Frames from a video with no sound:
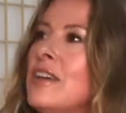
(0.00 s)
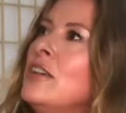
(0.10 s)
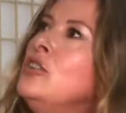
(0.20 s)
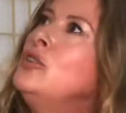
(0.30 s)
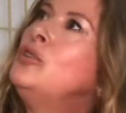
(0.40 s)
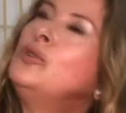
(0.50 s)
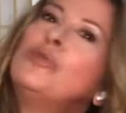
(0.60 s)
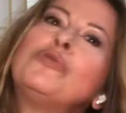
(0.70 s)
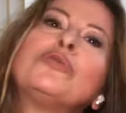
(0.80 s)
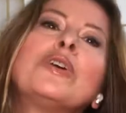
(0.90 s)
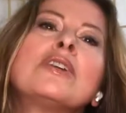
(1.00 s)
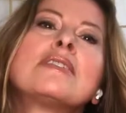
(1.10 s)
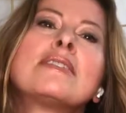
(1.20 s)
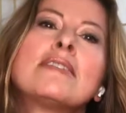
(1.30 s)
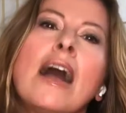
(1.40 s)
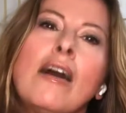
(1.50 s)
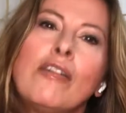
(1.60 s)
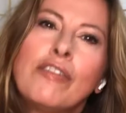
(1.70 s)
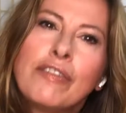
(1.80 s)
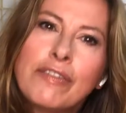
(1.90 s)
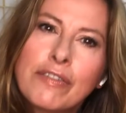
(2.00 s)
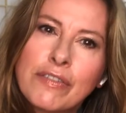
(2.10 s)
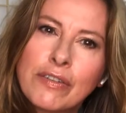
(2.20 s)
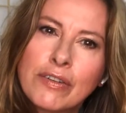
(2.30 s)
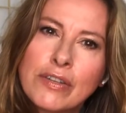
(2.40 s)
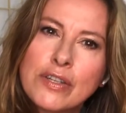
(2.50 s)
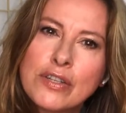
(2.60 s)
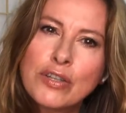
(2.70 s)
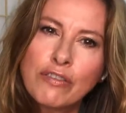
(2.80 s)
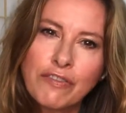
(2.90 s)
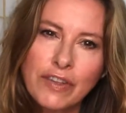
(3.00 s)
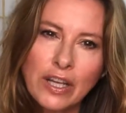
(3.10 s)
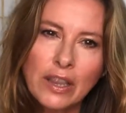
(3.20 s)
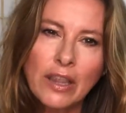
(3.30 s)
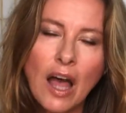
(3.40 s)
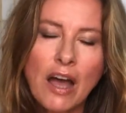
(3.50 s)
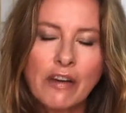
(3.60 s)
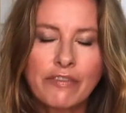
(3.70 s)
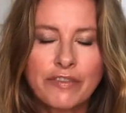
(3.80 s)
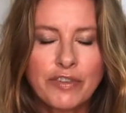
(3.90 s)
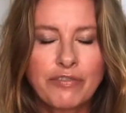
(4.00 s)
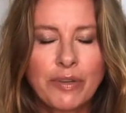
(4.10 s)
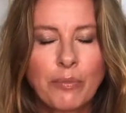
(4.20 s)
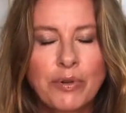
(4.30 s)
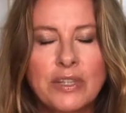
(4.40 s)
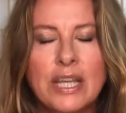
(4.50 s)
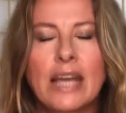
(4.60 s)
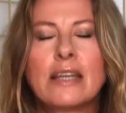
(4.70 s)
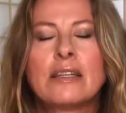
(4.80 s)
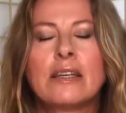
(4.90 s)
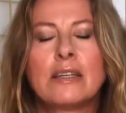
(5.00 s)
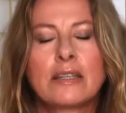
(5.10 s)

you do for yourself, to feel loved, to feel protected,